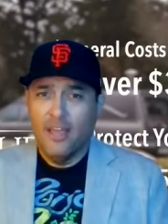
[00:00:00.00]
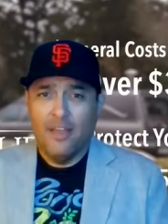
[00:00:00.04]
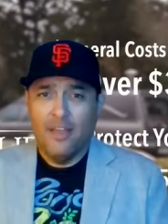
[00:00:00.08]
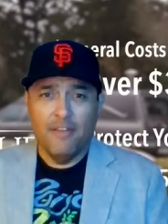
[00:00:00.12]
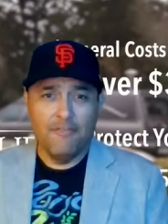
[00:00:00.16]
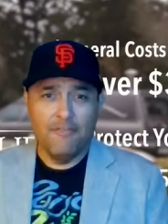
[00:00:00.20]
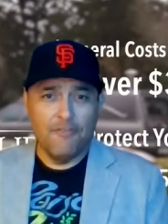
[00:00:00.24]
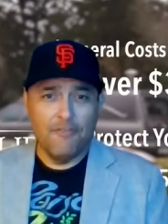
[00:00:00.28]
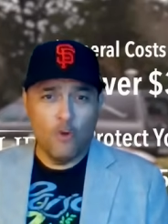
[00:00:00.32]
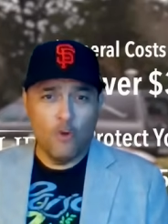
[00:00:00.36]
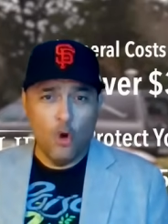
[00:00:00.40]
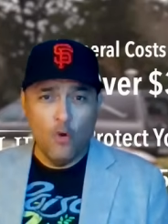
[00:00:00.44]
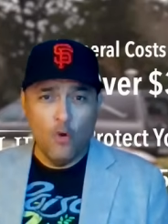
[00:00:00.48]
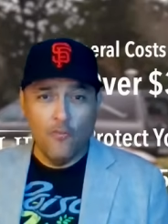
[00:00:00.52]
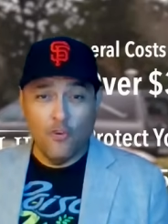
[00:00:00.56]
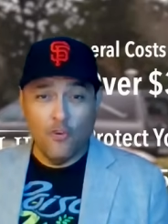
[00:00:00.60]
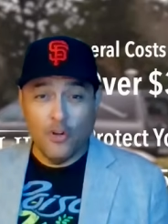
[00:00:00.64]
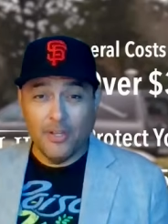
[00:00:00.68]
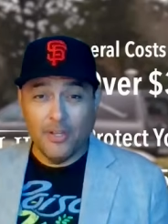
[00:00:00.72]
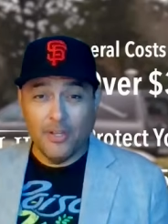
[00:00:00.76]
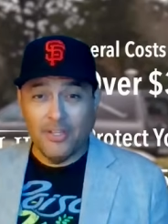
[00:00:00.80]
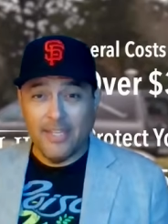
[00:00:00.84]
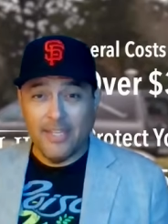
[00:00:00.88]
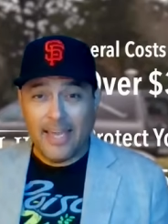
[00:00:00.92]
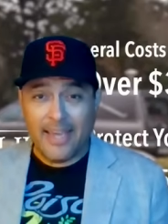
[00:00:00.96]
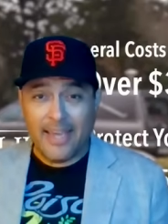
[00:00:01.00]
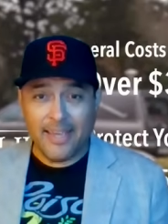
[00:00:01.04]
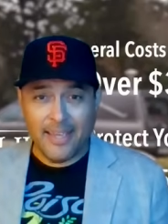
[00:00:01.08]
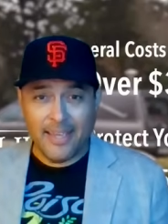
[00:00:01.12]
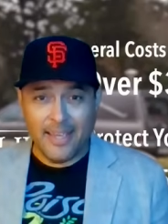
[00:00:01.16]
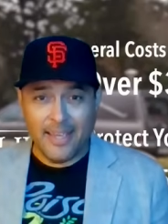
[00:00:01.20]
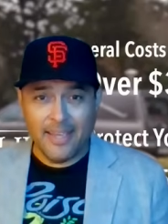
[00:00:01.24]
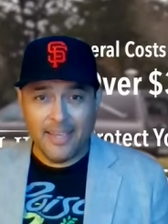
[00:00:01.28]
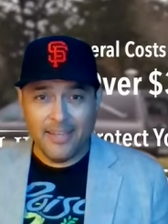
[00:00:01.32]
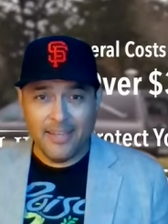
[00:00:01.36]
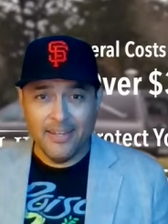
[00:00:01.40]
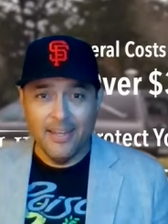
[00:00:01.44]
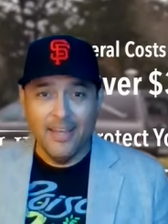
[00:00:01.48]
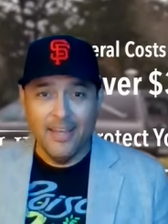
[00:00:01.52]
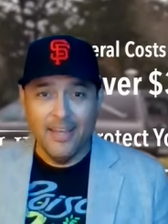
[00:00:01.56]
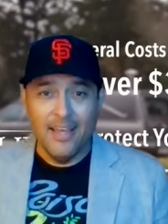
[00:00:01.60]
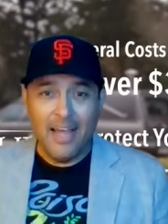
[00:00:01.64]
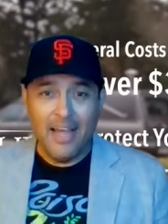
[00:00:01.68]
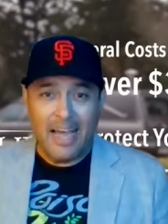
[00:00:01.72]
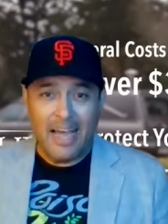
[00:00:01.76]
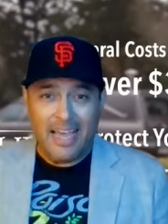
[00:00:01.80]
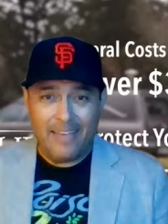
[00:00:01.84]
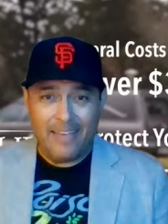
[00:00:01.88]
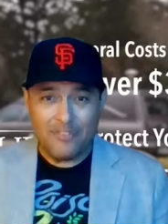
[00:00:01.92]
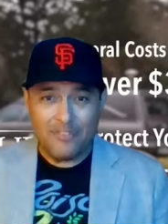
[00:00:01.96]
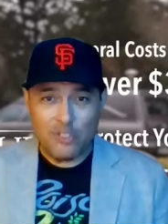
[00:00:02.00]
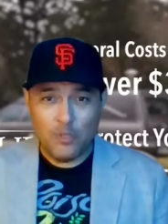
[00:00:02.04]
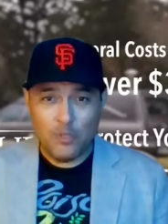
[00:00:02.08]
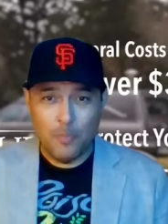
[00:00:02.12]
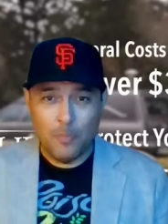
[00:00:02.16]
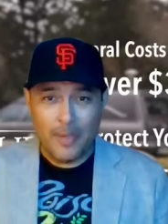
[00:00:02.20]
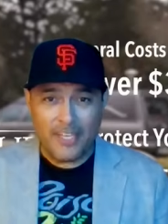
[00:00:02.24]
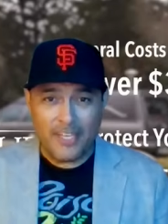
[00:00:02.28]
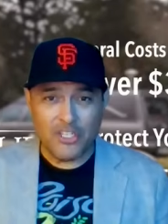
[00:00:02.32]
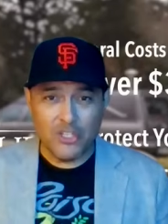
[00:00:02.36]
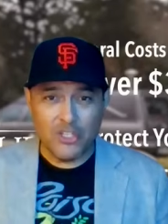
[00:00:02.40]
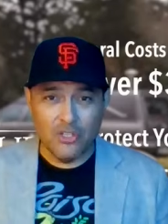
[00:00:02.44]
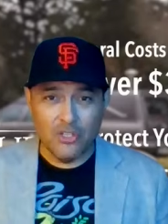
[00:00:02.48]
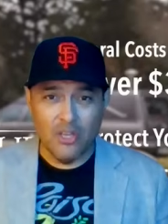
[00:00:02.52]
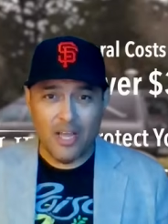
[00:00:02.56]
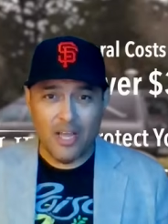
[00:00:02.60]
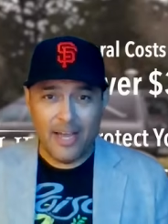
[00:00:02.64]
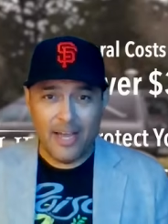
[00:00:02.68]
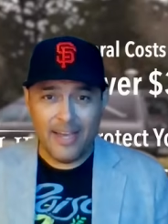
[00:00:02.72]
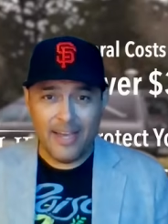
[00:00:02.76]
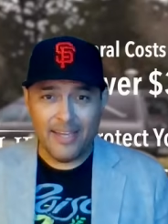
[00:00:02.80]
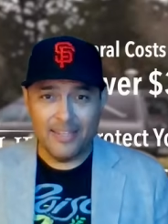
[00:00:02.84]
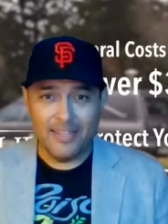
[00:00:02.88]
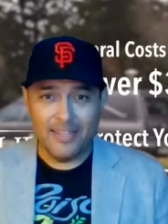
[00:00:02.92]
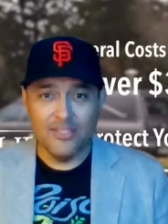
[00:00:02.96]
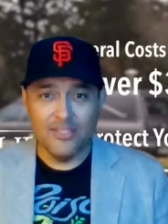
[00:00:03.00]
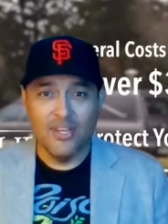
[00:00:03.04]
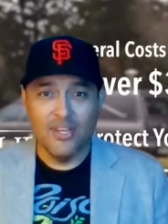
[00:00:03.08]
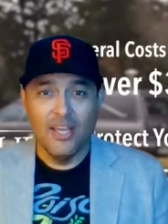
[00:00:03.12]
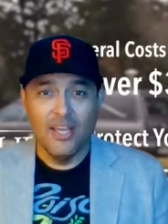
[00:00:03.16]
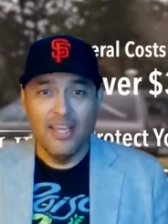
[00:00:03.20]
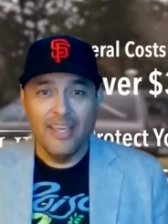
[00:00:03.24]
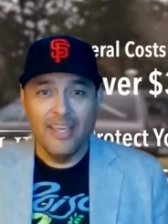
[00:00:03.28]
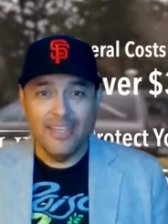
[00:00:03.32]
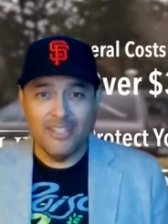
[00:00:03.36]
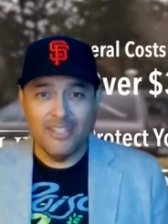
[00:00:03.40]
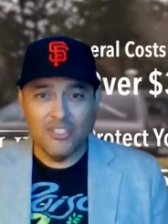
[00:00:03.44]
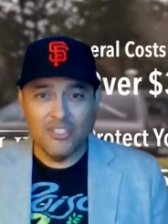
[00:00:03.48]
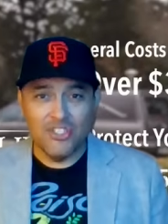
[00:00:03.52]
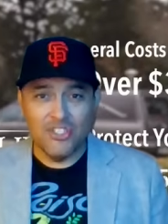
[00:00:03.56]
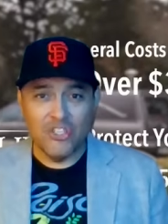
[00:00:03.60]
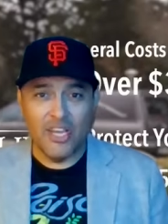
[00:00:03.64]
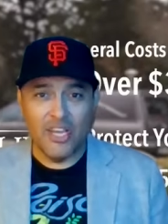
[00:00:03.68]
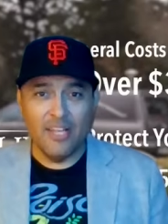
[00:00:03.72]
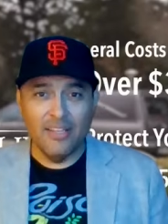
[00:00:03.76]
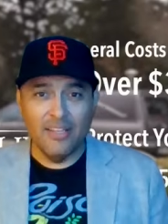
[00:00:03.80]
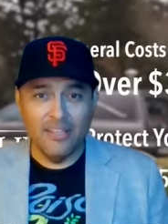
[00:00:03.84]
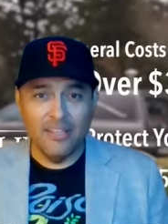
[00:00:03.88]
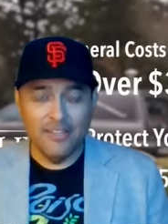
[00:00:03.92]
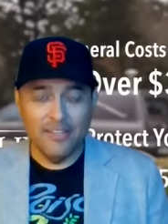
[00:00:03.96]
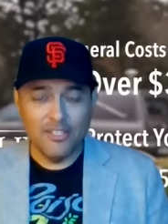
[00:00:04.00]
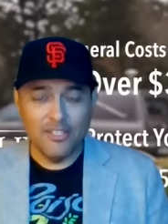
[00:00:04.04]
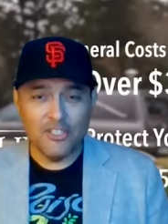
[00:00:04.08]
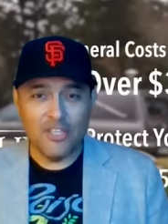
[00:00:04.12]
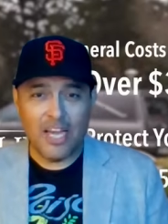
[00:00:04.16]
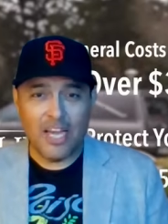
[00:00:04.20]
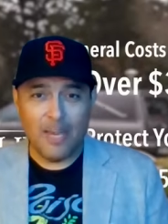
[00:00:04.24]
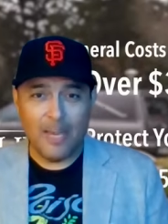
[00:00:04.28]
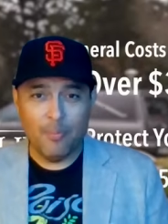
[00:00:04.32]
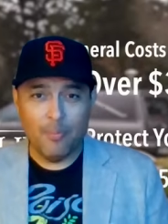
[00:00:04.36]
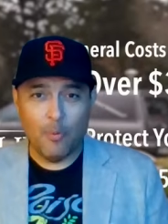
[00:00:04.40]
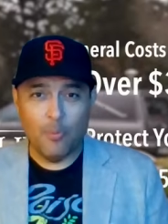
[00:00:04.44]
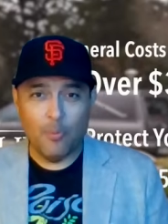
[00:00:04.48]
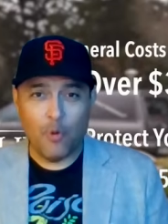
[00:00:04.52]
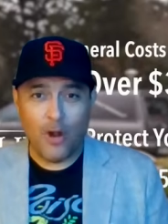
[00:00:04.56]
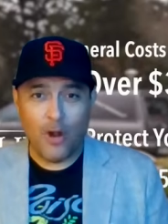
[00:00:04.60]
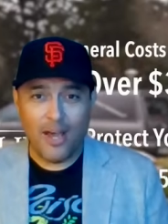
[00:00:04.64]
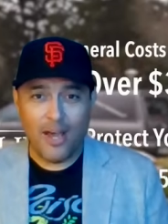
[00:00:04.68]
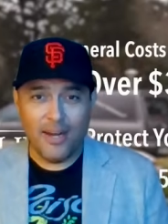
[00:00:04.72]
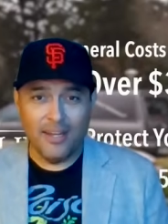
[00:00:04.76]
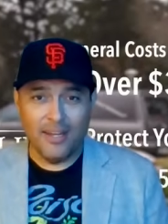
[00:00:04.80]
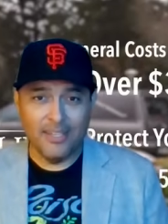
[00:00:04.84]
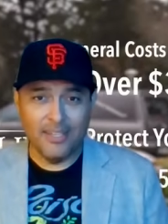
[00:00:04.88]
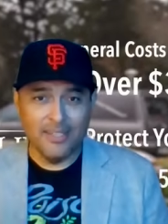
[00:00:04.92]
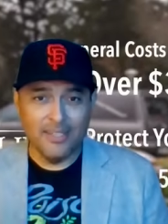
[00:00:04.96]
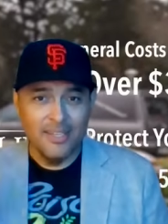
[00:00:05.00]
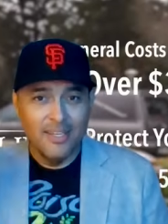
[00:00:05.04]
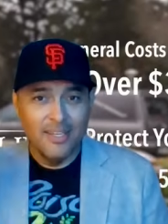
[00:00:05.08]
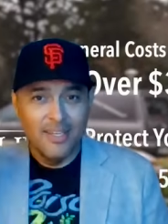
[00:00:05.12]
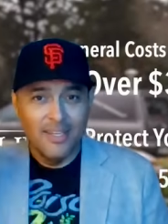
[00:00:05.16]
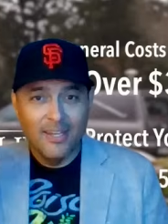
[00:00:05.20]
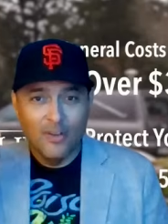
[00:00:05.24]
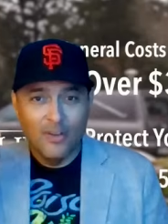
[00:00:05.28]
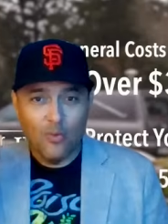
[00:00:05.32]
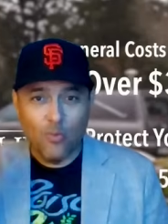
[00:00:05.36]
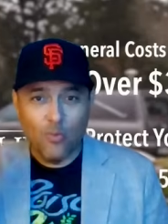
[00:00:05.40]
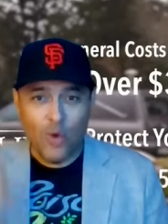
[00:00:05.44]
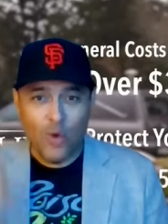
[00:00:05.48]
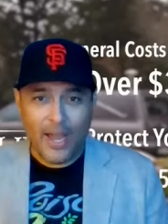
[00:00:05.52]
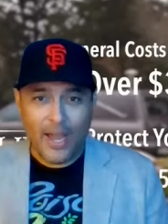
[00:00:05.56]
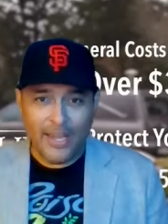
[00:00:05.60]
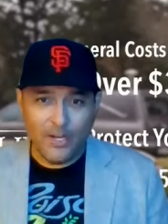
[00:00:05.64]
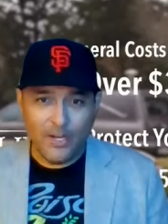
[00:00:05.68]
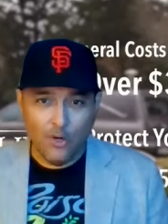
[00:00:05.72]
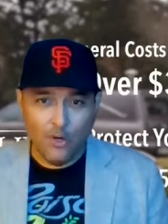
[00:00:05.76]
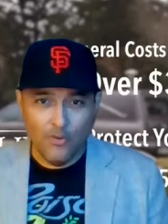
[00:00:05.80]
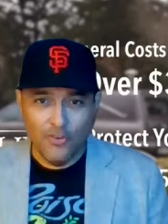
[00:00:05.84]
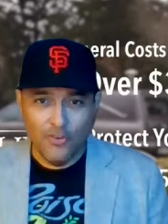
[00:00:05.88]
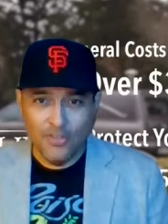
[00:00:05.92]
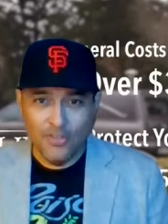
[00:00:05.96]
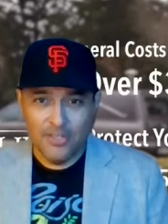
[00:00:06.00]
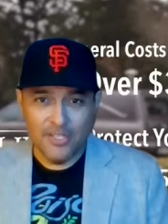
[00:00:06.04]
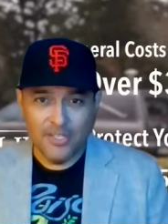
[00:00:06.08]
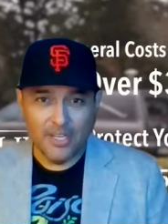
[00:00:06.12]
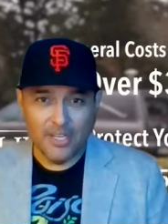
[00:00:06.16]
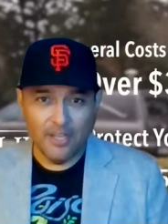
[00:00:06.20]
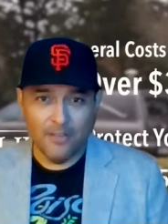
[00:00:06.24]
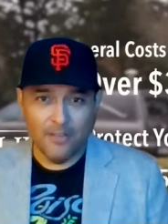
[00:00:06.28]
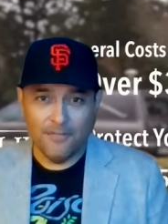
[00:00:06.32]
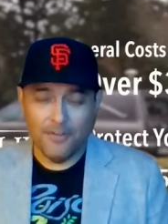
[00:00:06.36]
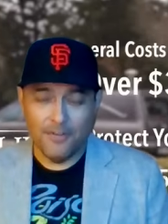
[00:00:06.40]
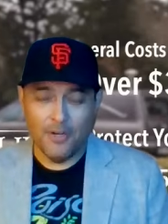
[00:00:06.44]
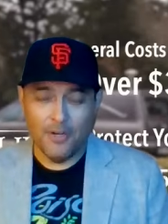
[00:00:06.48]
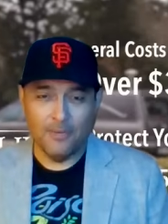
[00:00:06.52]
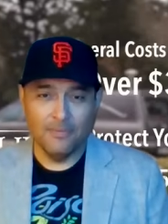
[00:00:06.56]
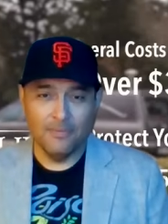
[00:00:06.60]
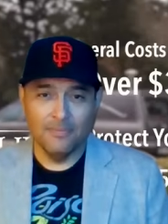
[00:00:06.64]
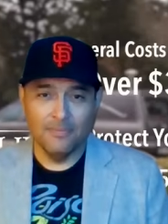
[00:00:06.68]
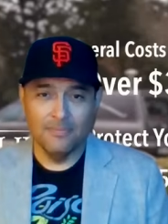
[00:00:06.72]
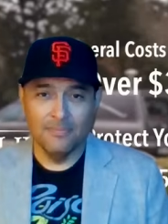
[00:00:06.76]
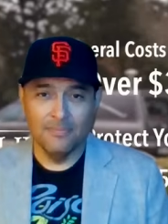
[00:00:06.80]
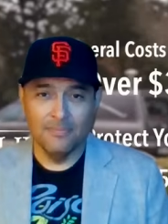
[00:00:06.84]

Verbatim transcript: And for over a decade, I have specialized in selling this type of product right over the telephone.